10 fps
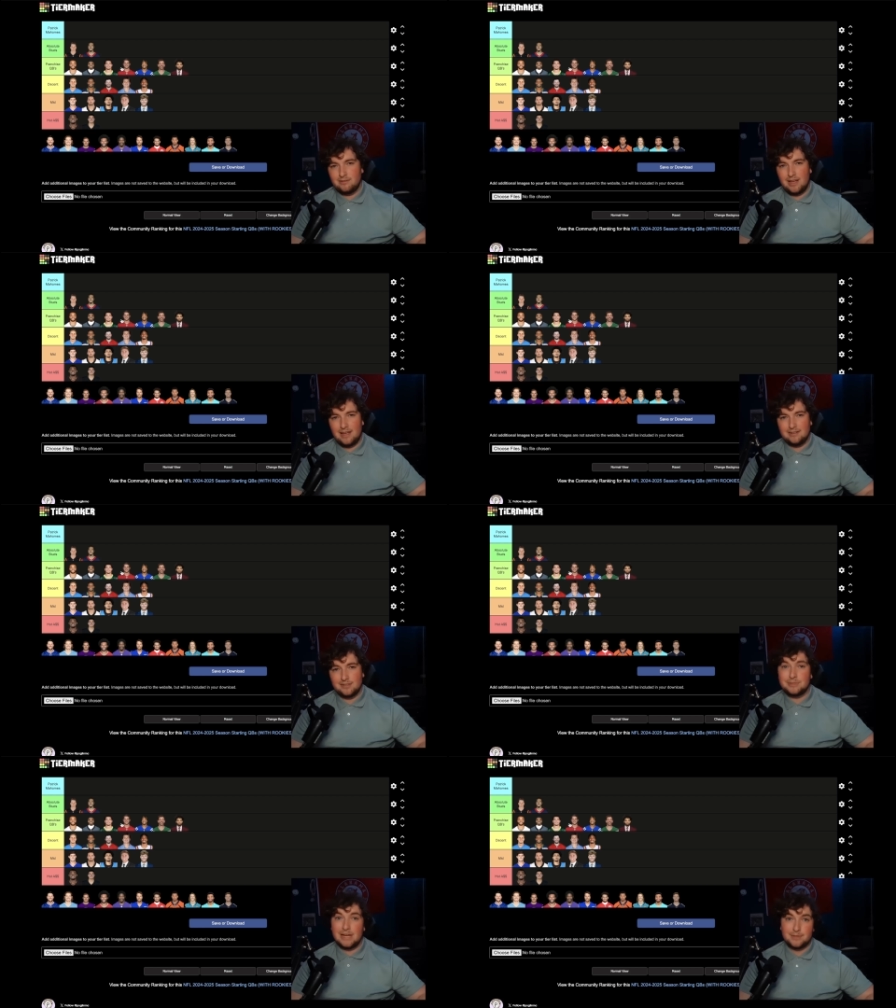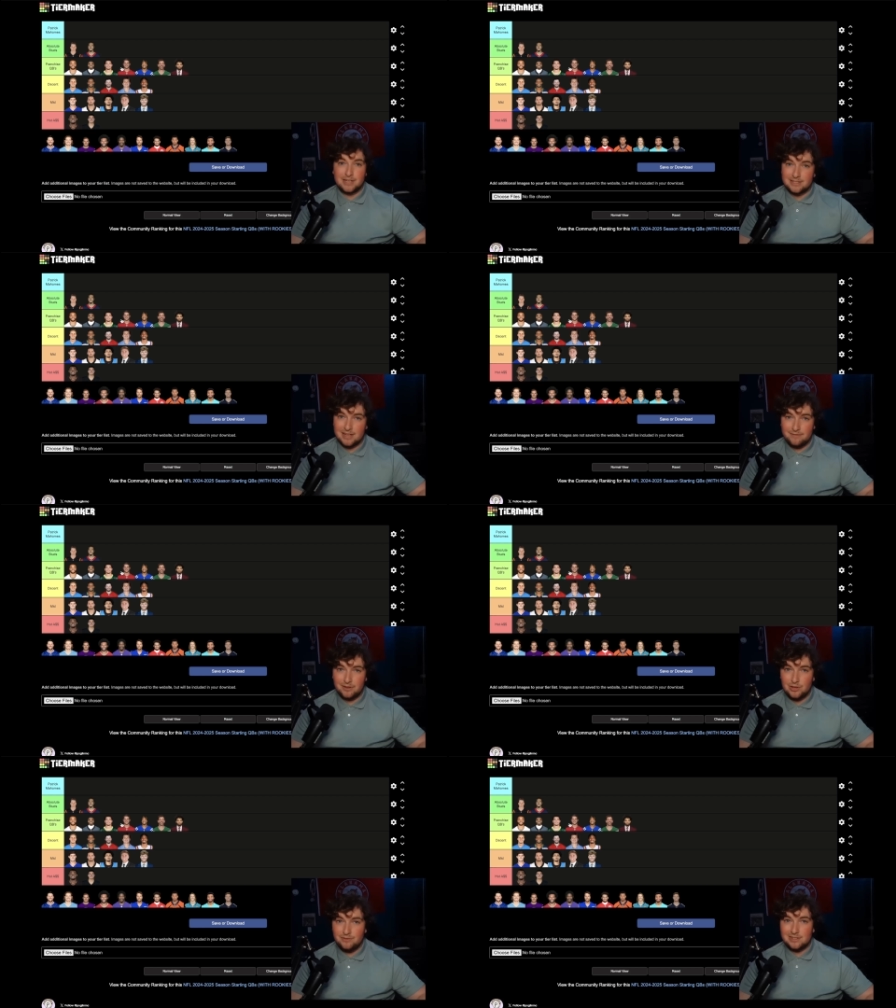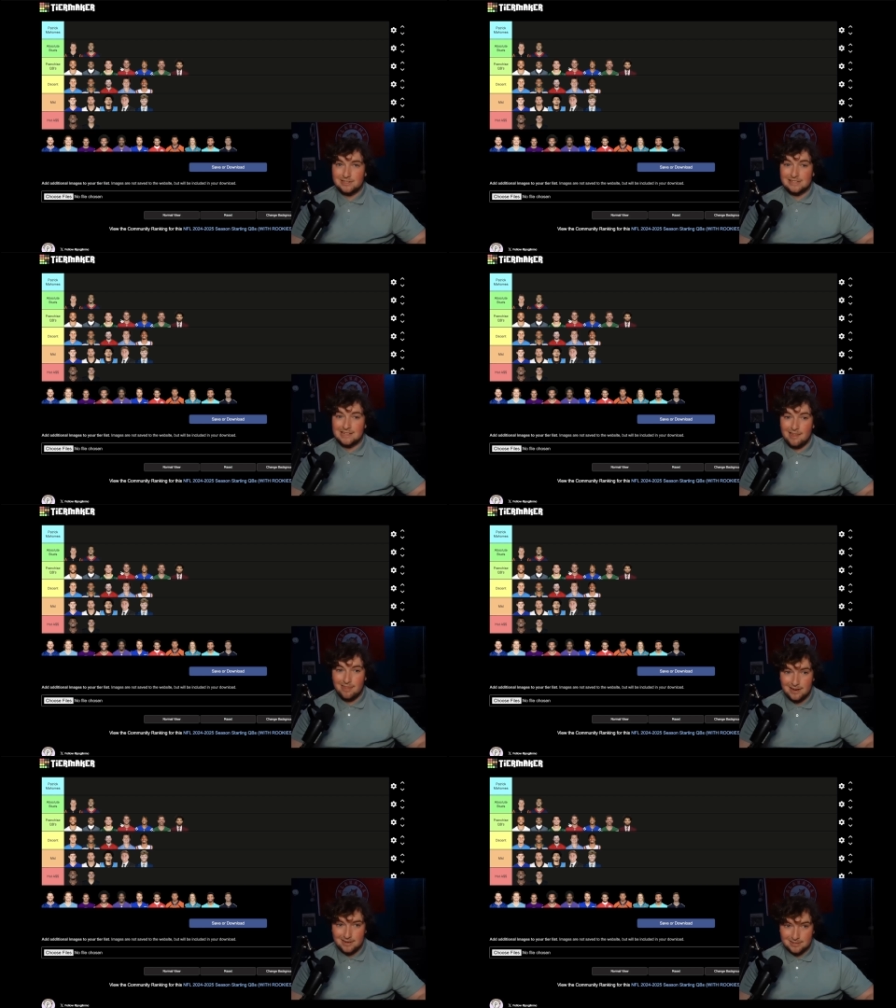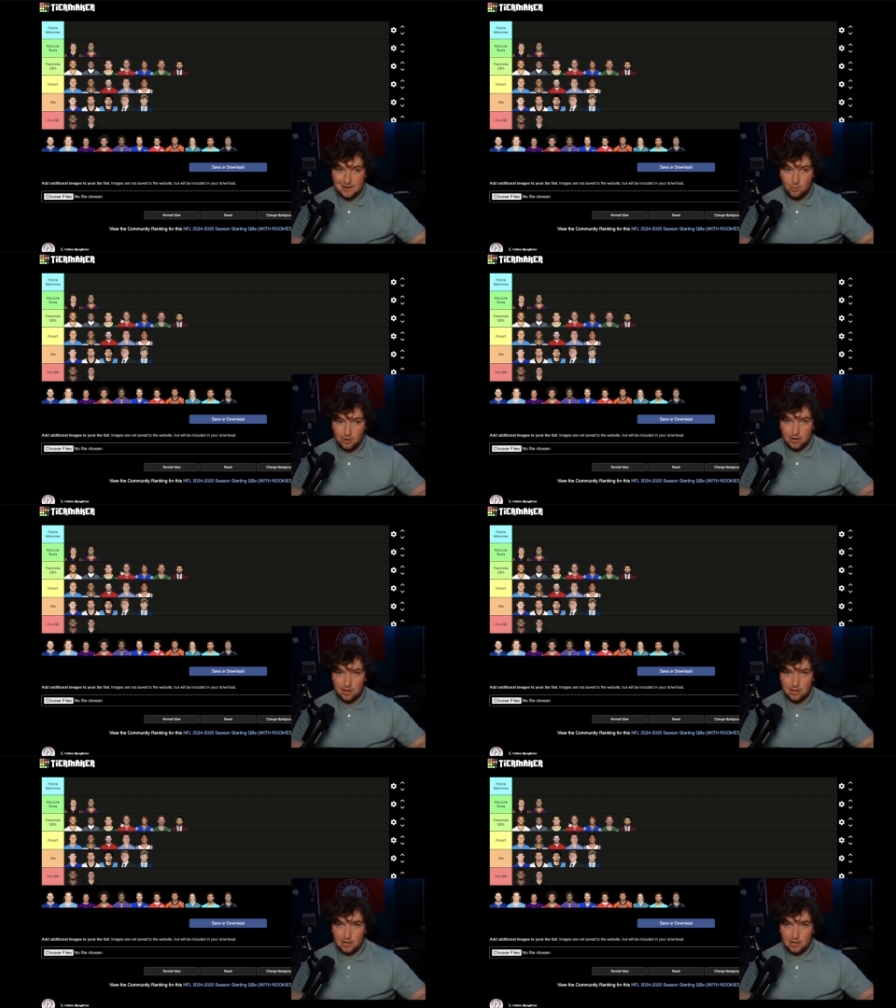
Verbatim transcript: And sometimes against NFL defenses, that does not work.